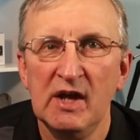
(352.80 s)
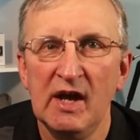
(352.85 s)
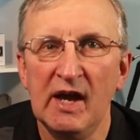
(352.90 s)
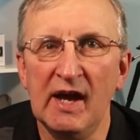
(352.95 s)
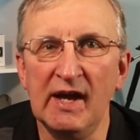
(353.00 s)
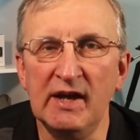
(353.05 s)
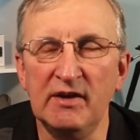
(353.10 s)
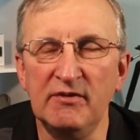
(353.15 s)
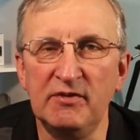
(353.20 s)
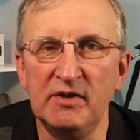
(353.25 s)

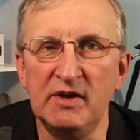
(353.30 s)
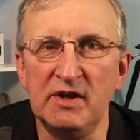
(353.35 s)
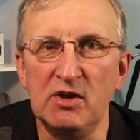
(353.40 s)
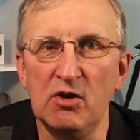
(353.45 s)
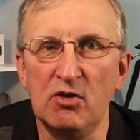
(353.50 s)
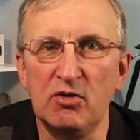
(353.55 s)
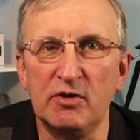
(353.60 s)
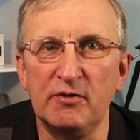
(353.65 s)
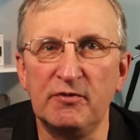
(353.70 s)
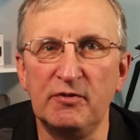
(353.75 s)
and
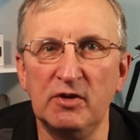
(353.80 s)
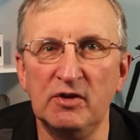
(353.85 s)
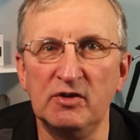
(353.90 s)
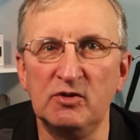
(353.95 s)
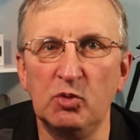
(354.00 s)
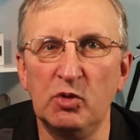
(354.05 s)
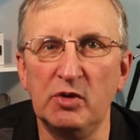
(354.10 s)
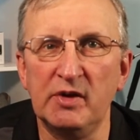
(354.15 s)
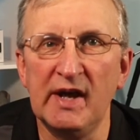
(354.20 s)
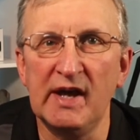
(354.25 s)

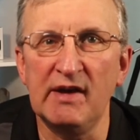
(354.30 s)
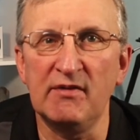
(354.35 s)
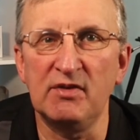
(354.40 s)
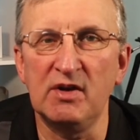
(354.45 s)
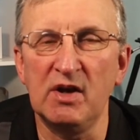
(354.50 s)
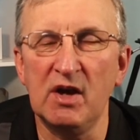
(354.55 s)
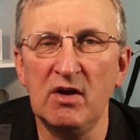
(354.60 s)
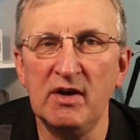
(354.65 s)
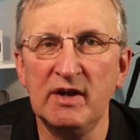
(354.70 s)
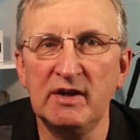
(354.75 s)
videographers would have
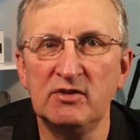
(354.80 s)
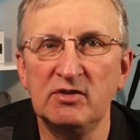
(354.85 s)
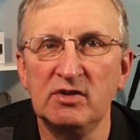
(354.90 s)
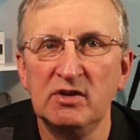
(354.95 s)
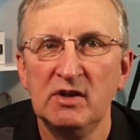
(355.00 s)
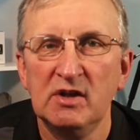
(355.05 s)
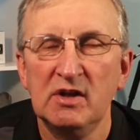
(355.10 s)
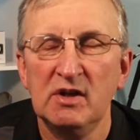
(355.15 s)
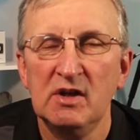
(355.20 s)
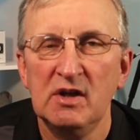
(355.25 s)
liked.
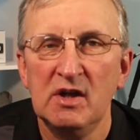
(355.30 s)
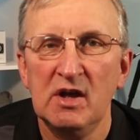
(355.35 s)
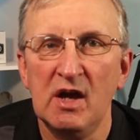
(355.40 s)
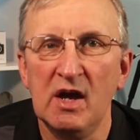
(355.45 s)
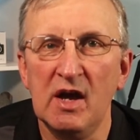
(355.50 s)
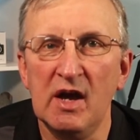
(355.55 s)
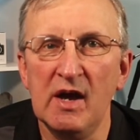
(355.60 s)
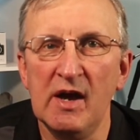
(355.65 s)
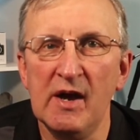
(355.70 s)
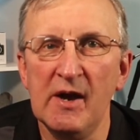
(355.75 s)

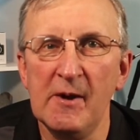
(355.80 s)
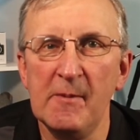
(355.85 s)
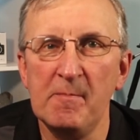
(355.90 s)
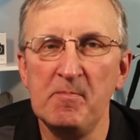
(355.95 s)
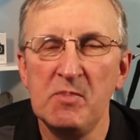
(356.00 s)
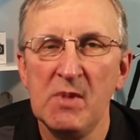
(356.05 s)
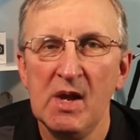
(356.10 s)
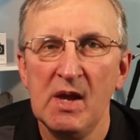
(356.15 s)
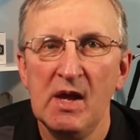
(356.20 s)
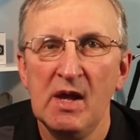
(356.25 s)

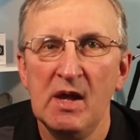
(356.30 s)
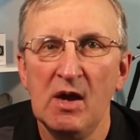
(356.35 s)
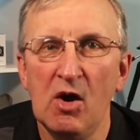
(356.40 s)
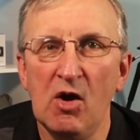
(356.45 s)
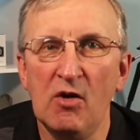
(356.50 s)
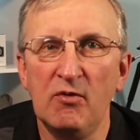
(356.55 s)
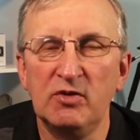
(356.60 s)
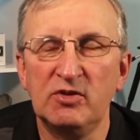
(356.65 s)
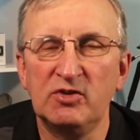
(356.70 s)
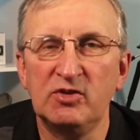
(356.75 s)

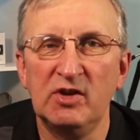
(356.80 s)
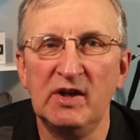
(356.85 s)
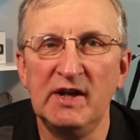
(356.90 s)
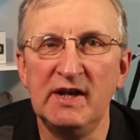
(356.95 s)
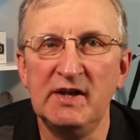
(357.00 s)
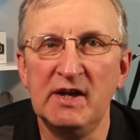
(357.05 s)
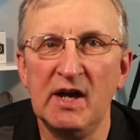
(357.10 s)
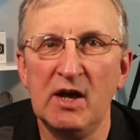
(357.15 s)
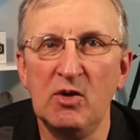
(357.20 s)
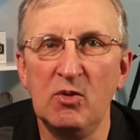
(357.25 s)

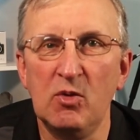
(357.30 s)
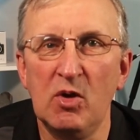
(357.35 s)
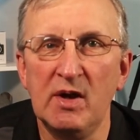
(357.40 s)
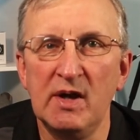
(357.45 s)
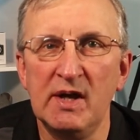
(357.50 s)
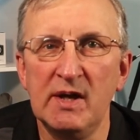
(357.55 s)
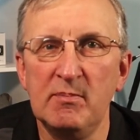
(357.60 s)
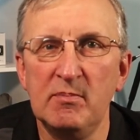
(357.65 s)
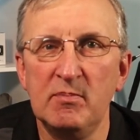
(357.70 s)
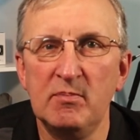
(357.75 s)
Obviously no
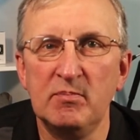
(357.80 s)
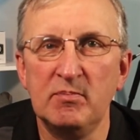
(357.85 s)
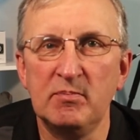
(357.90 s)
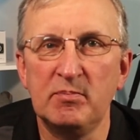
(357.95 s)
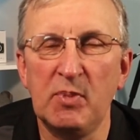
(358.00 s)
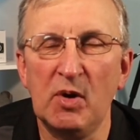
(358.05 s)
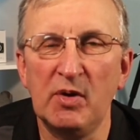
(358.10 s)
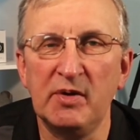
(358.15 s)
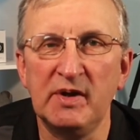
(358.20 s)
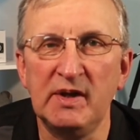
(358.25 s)

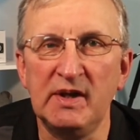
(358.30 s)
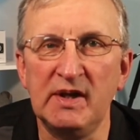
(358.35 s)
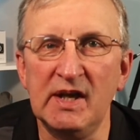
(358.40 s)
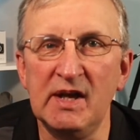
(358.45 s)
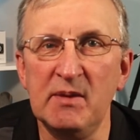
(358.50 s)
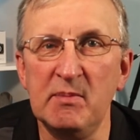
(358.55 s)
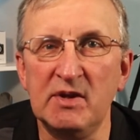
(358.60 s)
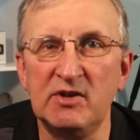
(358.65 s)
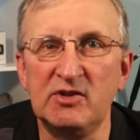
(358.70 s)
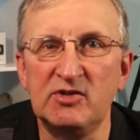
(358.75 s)
in-body
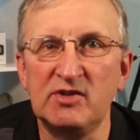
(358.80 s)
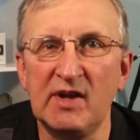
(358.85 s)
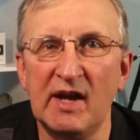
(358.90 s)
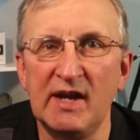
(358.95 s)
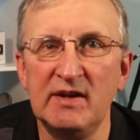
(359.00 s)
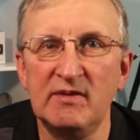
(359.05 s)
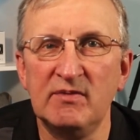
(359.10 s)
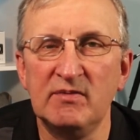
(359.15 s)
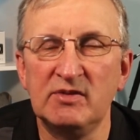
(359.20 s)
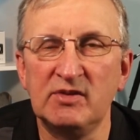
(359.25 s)
image
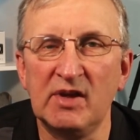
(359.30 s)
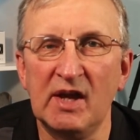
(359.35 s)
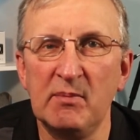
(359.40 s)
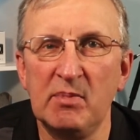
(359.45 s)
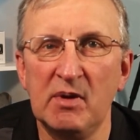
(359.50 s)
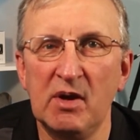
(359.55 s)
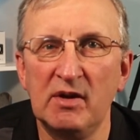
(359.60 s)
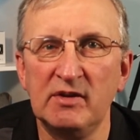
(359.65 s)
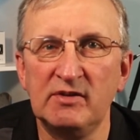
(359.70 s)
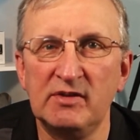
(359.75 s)

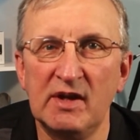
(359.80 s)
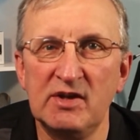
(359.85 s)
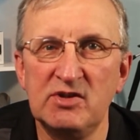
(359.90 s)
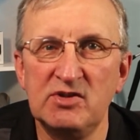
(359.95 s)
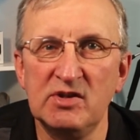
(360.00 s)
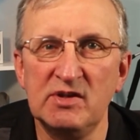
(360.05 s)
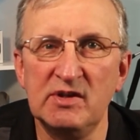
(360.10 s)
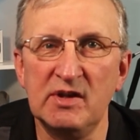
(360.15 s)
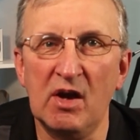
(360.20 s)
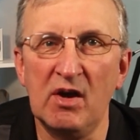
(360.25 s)

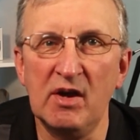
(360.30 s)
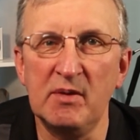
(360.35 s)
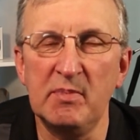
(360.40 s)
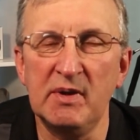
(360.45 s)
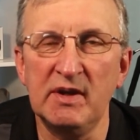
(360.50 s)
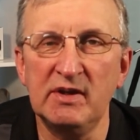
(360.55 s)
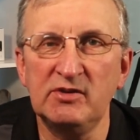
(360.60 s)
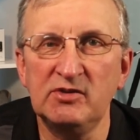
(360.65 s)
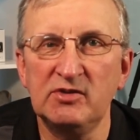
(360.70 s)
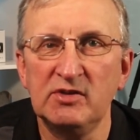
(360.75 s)
stabilization,
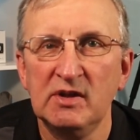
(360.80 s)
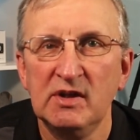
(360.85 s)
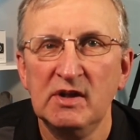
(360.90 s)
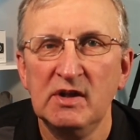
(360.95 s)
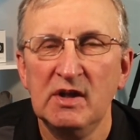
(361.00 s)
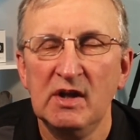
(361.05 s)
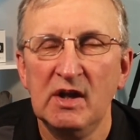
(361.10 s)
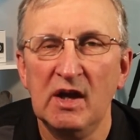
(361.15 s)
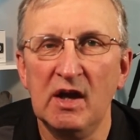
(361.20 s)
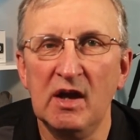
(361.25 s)
IBIS,
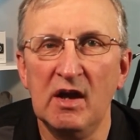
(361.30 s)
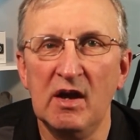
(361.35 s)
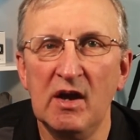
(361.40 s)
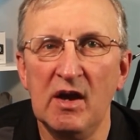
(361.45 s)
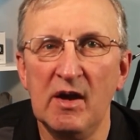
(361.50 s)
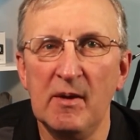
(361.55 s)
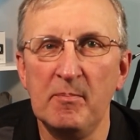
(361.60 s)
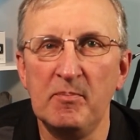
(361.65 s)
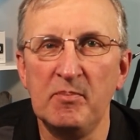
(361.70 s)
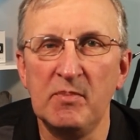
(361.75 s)

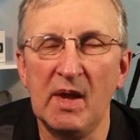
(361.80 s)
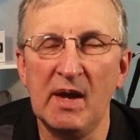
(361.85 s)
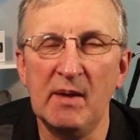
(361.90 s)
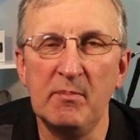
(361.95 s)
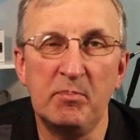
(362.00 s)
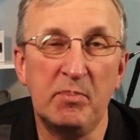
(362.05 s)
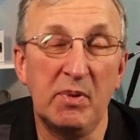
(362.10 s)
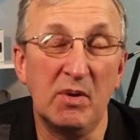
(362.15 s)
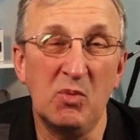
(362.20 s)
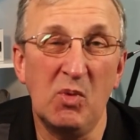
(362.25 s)

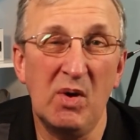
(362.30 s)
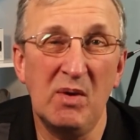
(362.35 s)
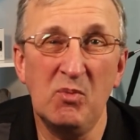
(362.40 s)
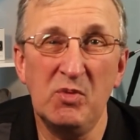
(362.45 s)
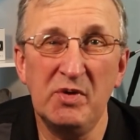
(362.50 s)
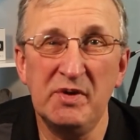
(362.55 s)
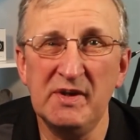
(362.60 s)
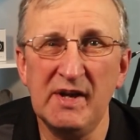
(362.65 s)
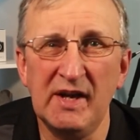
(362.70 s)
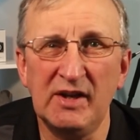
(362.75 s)
but one
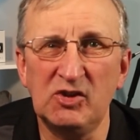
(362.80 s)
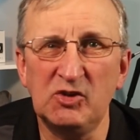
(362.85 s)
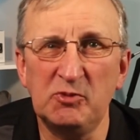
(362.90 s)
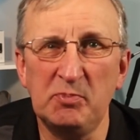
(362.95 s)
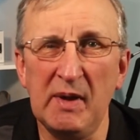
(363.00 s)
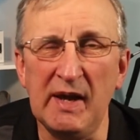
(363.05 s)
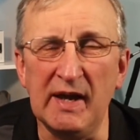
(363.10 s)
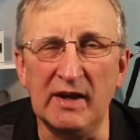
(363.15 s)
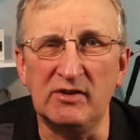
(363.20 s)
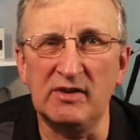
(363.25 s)
wouldn't
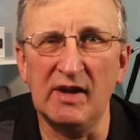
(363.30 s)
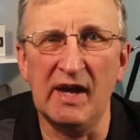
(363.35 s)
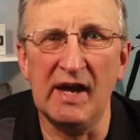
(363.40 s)
expect to